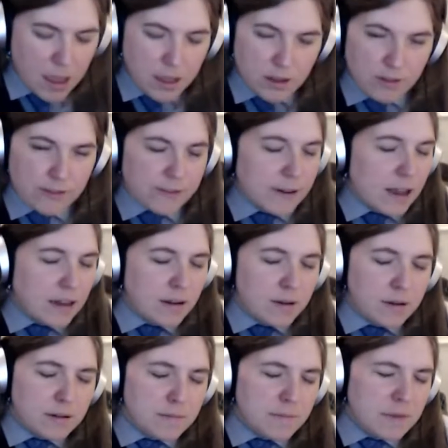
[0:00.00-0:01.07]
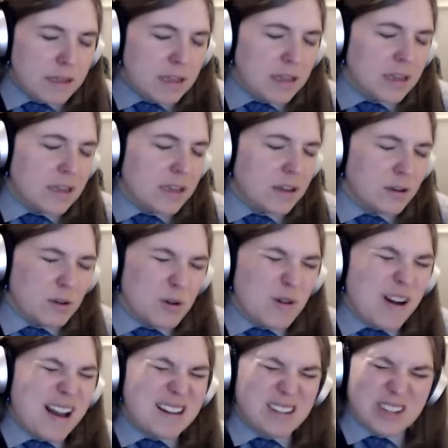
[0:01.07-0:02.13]
You followed me,
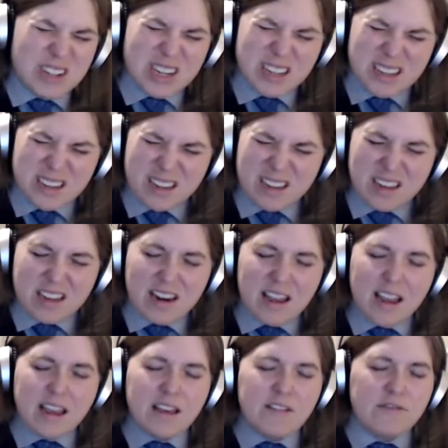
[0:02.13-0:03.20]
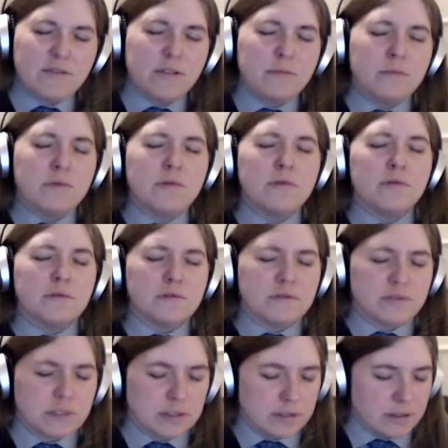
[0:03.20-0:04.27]
watching every
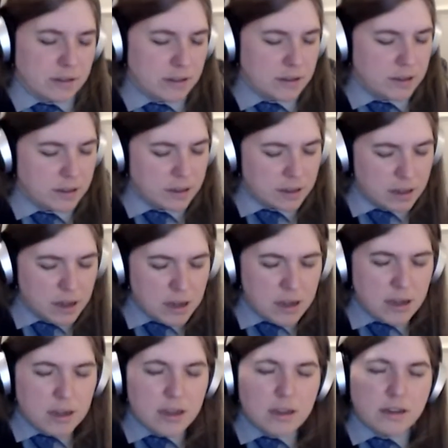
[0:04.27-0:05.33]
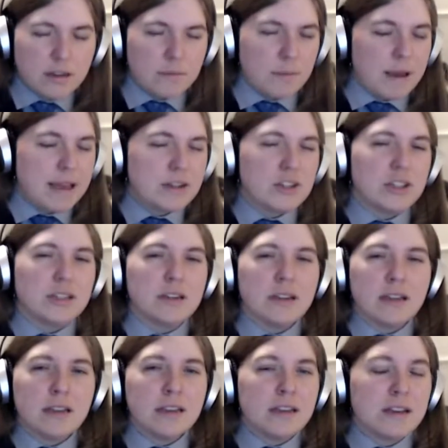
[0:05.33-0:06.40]
move and matching
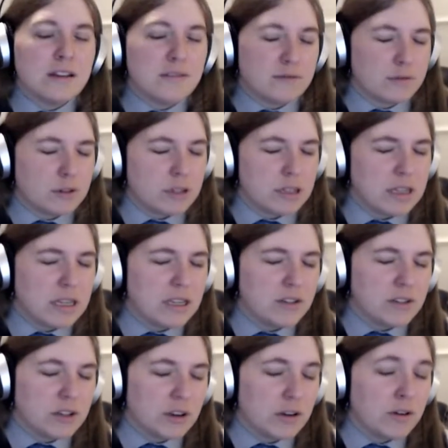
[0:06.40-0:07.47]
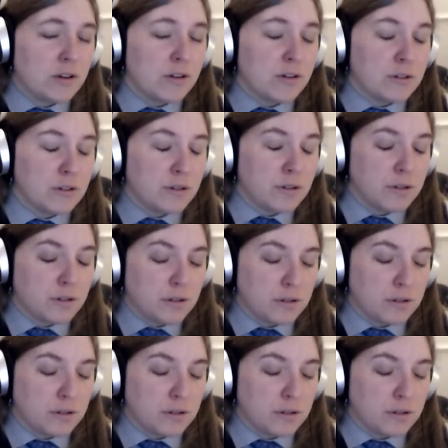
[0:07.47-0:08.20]
every turn.